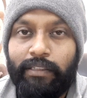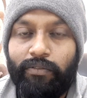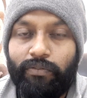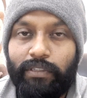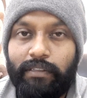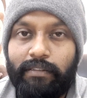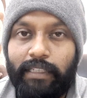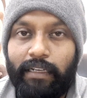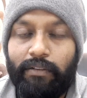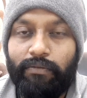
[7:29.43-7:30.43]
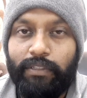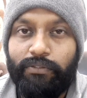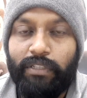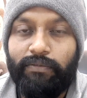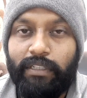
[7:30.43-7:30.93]
words that
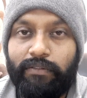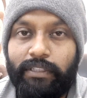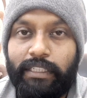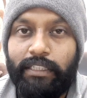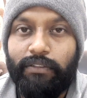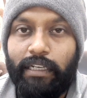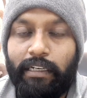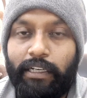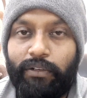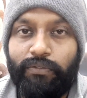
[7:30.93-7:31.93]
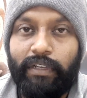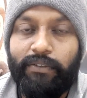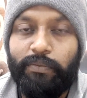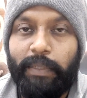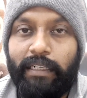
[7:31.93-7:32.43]
once you have converted your 100 into
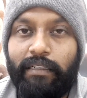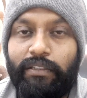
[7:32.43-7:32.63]
5-speed,